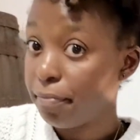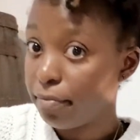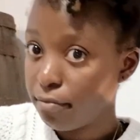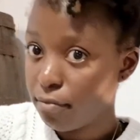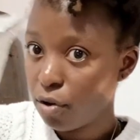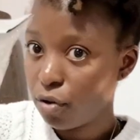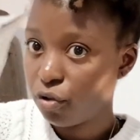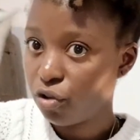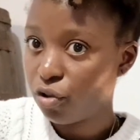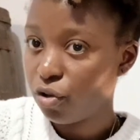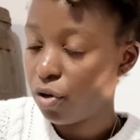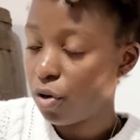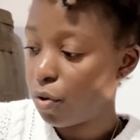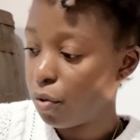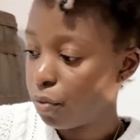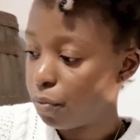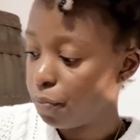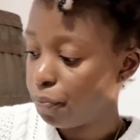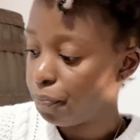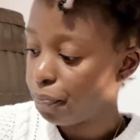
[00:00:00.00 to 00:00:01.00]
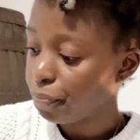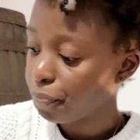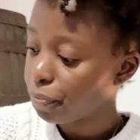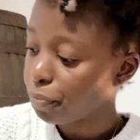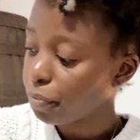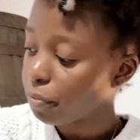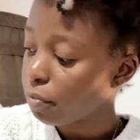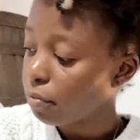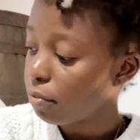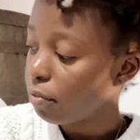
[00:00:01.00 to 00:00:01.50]
More snow.
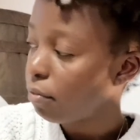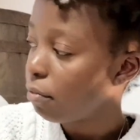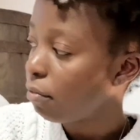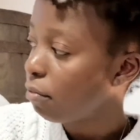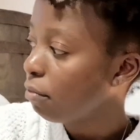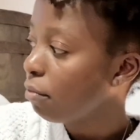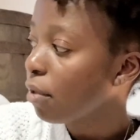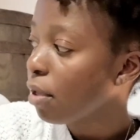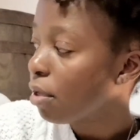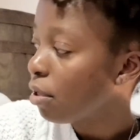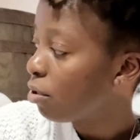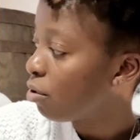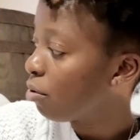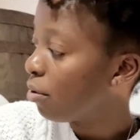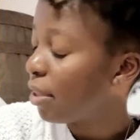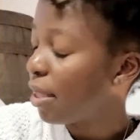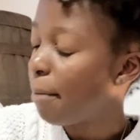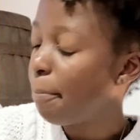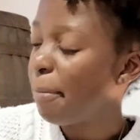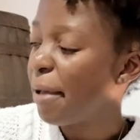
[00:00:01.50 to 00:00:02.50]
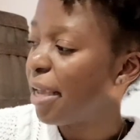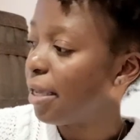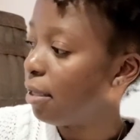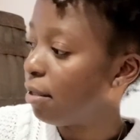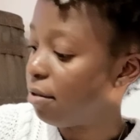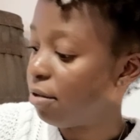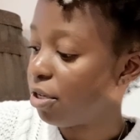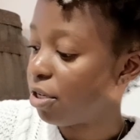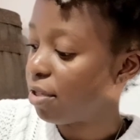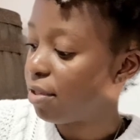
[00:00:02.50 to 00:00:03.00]
So that bag
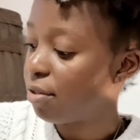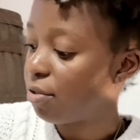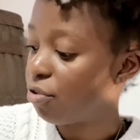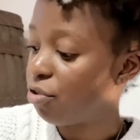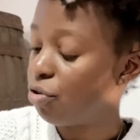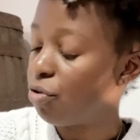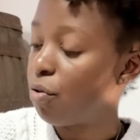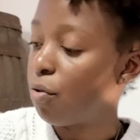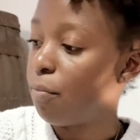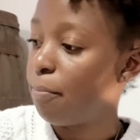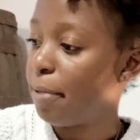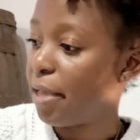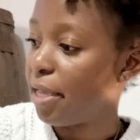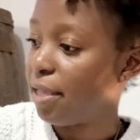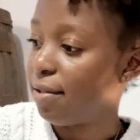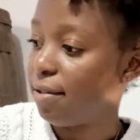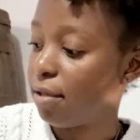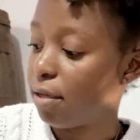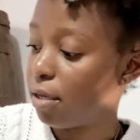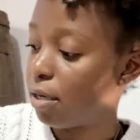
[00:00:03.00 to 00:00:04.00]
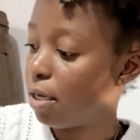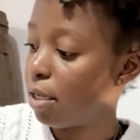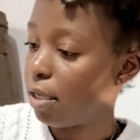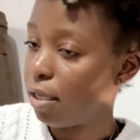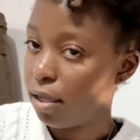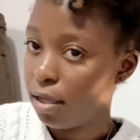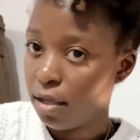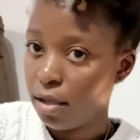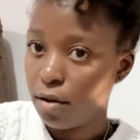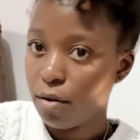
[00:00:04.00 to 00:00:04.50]
is just snow, basically.
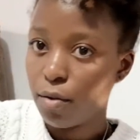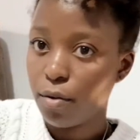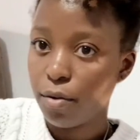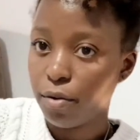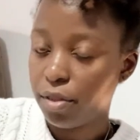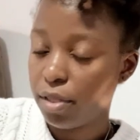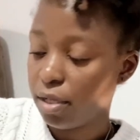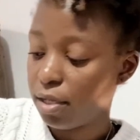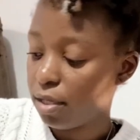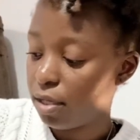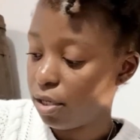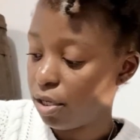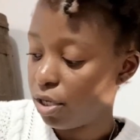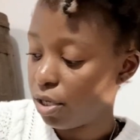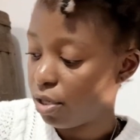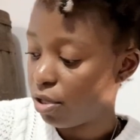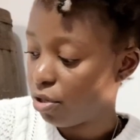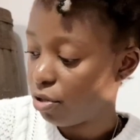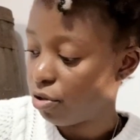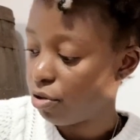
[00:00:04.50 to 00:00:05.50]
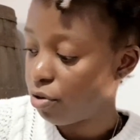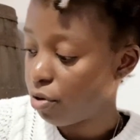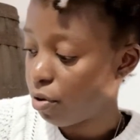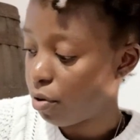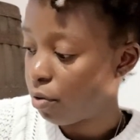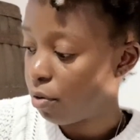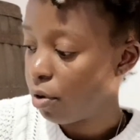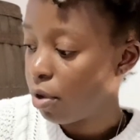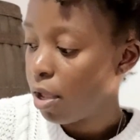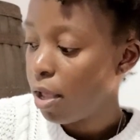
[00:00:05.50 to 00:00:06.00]
All this is just
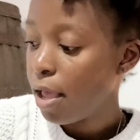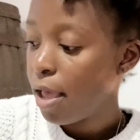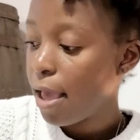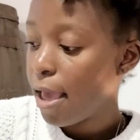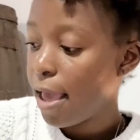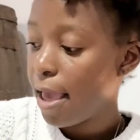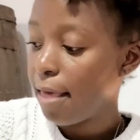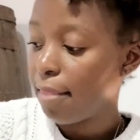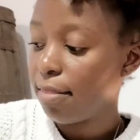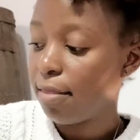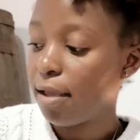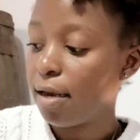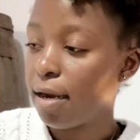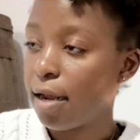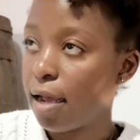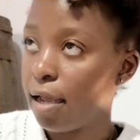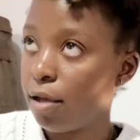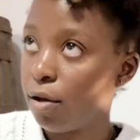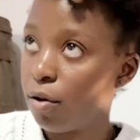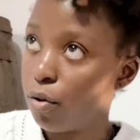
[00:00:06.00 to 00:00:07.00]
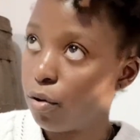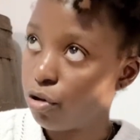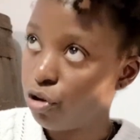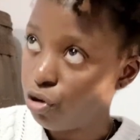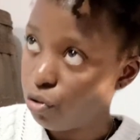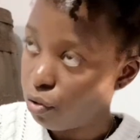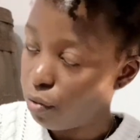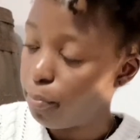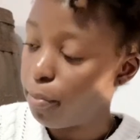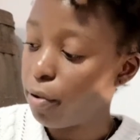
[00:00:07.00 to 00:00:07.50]
snow. And then I got
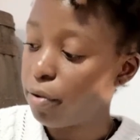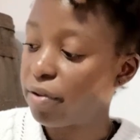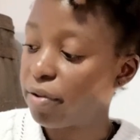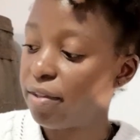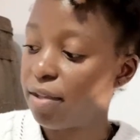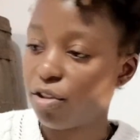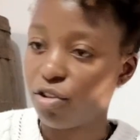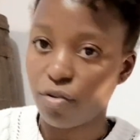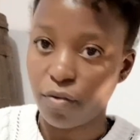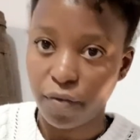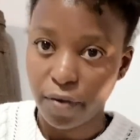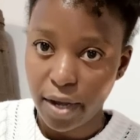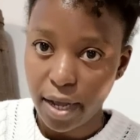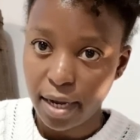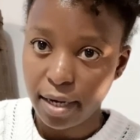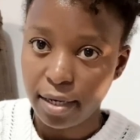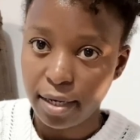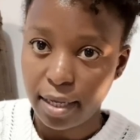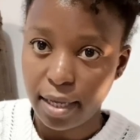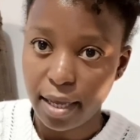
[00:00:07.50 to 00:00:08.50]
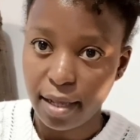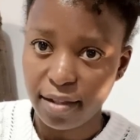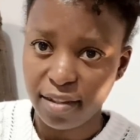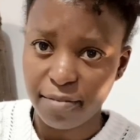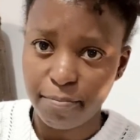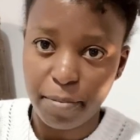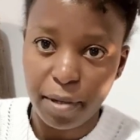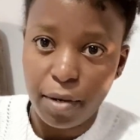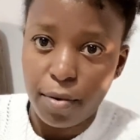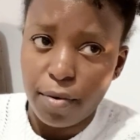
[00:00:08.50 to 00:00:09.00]
2 boxes of candy canes,
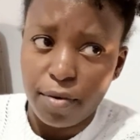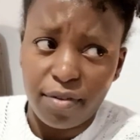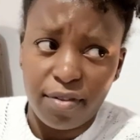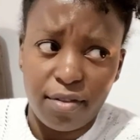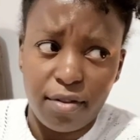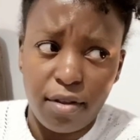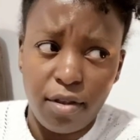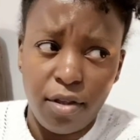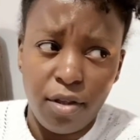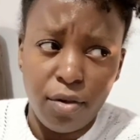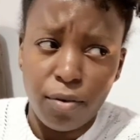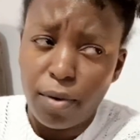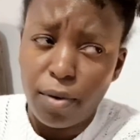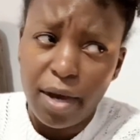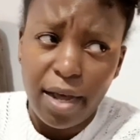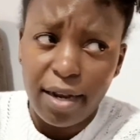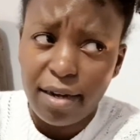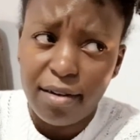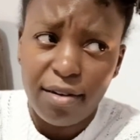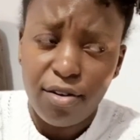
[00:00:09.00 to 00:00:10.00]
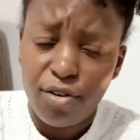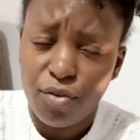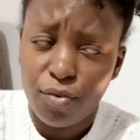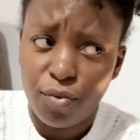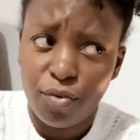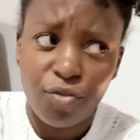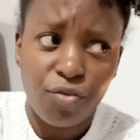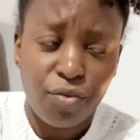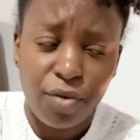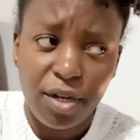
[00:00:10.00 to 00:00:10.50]
because you can't do
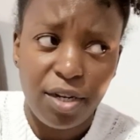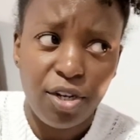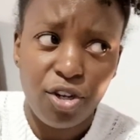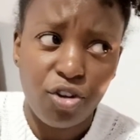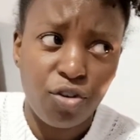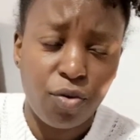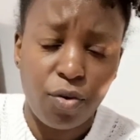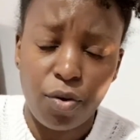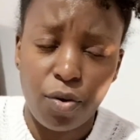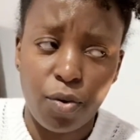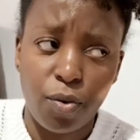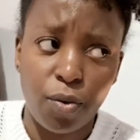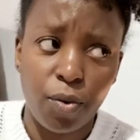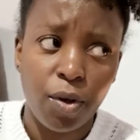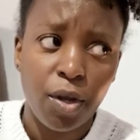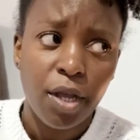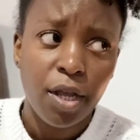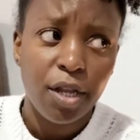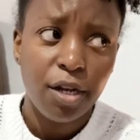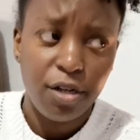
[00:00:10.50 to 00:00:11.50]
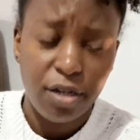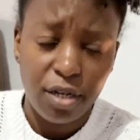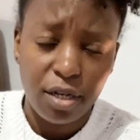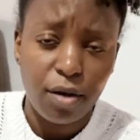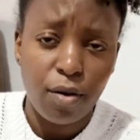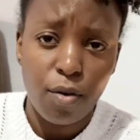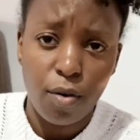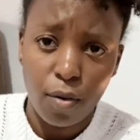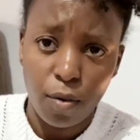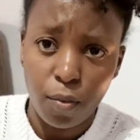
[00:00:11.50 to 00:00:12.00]
traditional
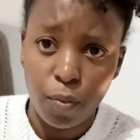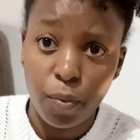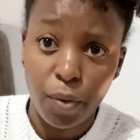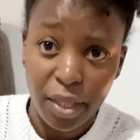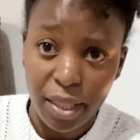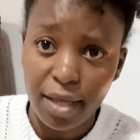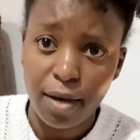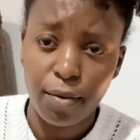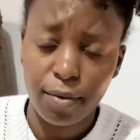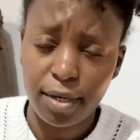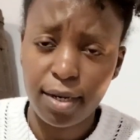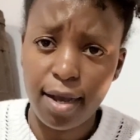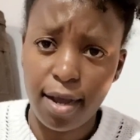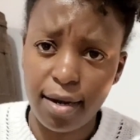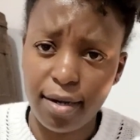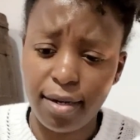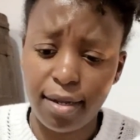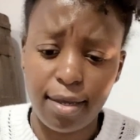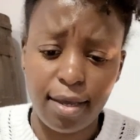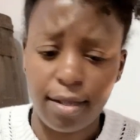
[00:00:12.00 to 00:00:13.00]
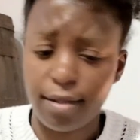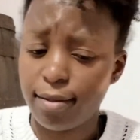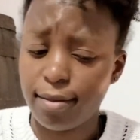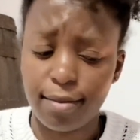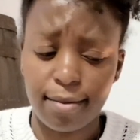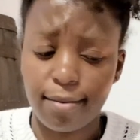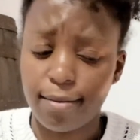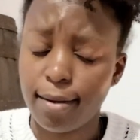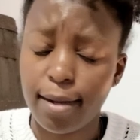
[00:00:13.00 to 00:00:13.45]
decor without candy canes.